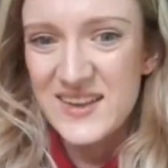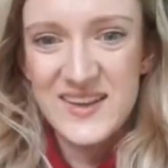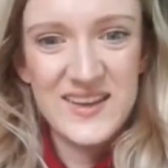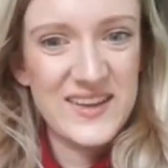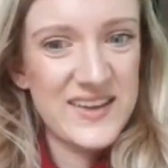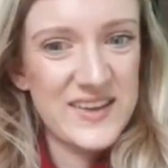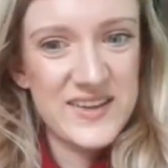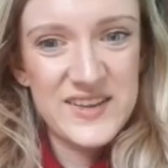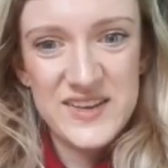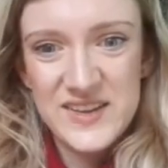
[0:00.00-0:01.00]
And you can see
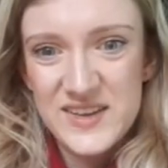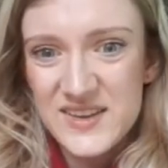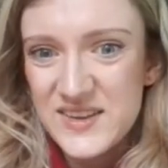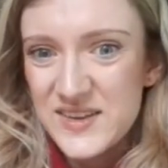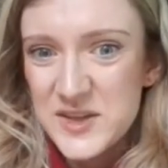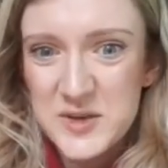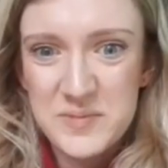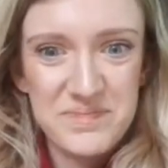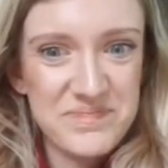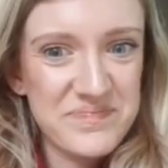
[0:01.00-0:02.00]
here, we
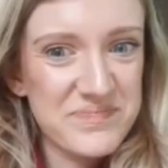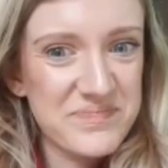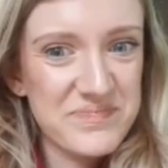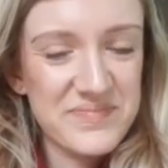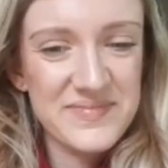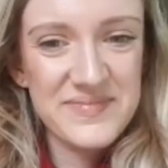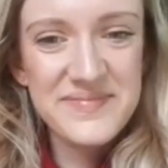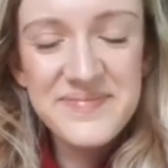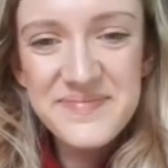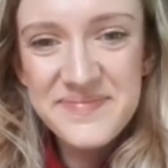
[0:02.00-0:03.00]
have a sage and a
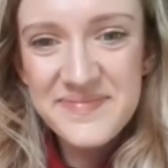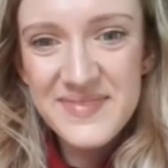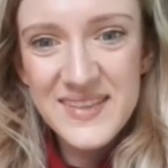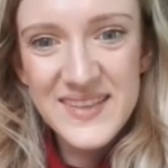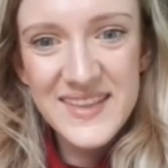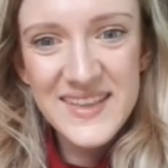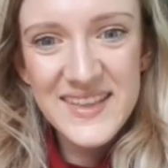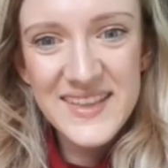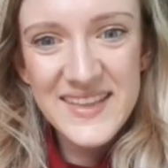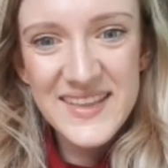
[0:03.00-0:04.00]
knife carved
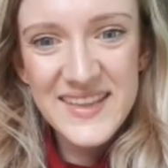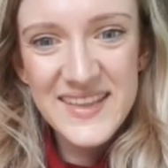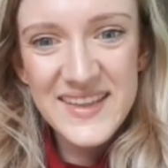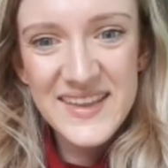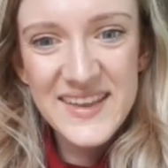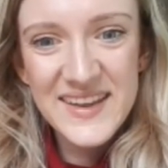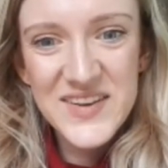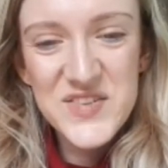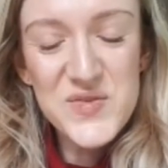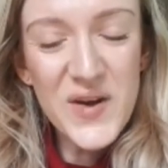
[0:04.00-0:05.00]
in the marble,
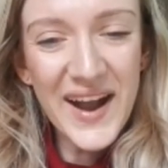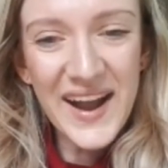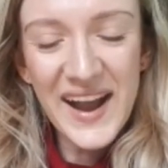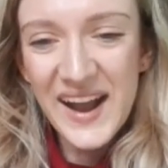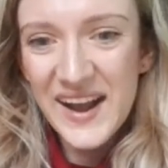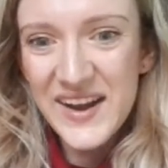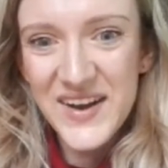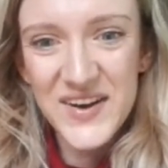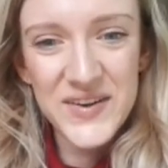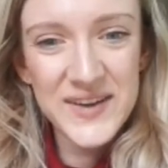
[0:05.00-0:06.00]
because this was
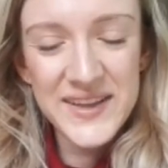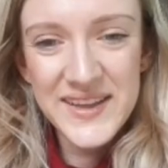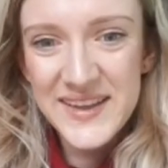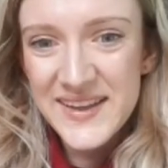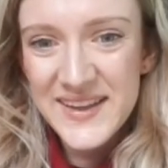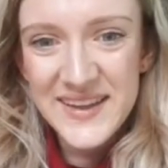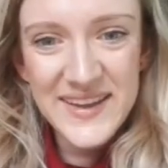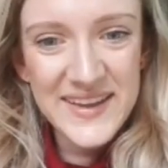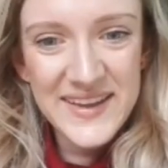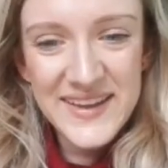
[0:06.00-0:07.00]
the symbol, of
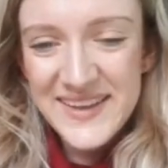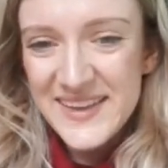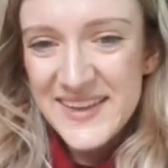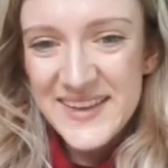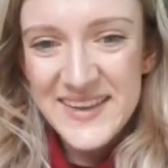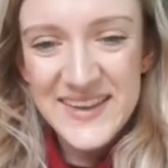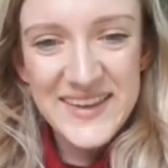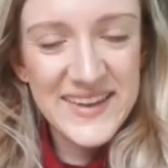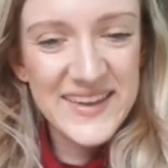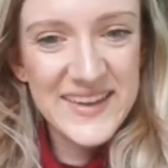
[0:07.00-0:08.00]
course, of the
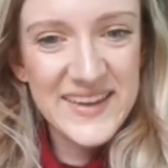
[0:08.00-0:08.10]
butcher.